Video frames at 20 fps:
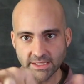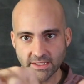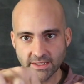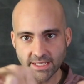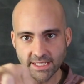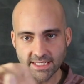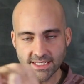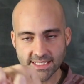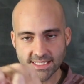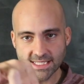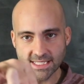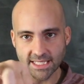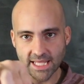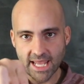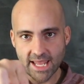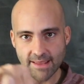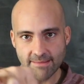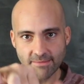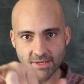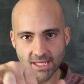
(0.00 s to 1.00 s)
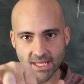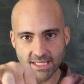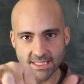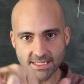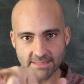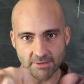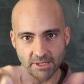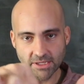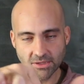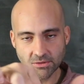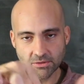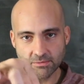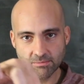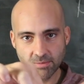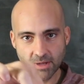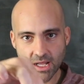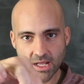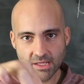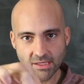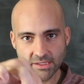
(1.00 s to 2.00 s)
They're going to slam against my little
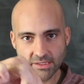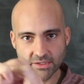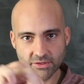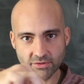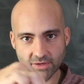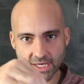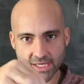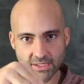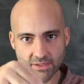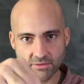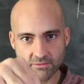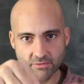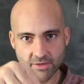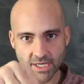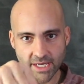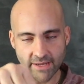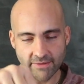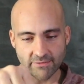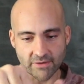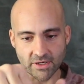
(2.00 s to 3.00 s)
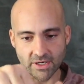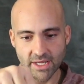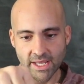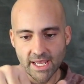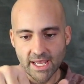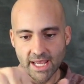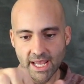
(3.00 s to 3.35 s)
pollen grain or whatever.